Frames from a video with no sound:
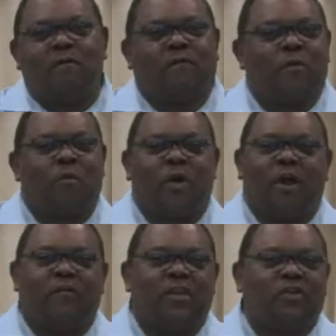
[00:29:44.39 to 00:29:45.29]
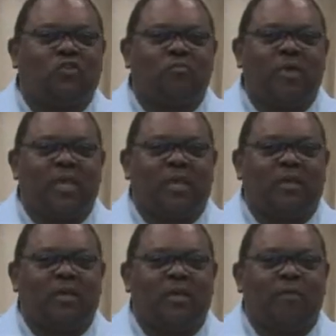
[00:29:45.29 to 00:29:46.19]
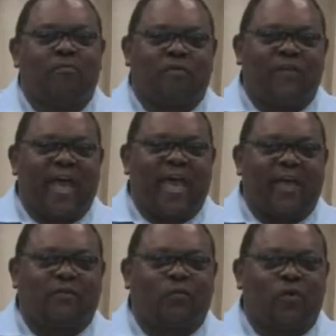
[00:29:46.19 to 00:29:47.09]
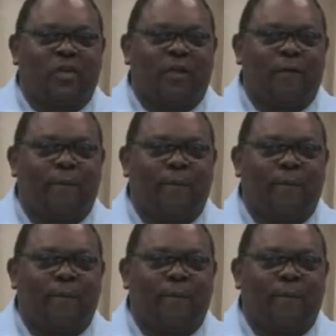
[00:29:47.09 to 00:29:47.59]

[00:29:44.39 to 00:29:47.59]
from wherever it is you've been provides for you.